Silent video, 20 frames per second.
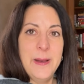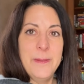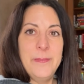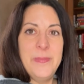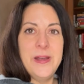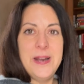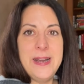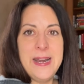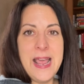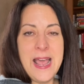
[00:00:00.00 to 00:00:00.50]

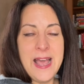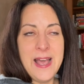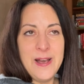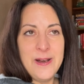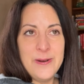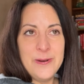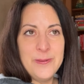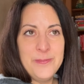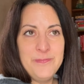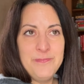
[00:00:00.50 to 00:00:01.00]
But
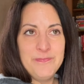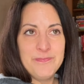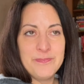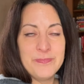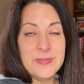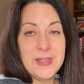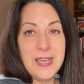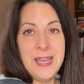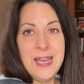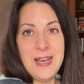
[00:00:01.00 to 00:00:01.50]
now
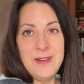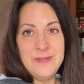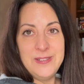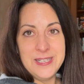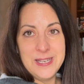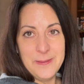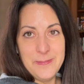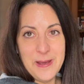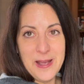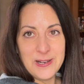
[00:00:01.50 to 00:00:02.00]
I have to
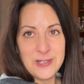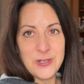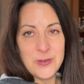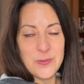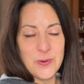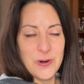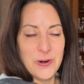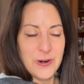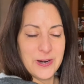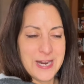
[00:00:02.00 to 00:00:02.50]
get back to
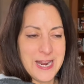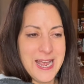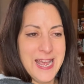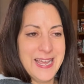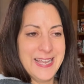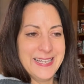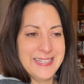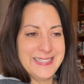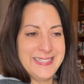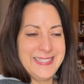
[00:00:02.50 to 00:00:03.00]
work.
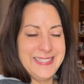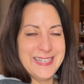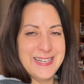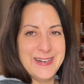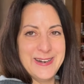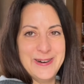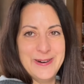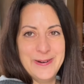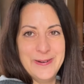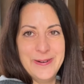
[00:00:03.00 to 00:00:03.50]

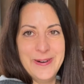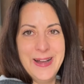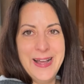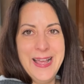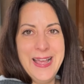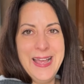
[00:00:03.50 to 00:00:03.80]
So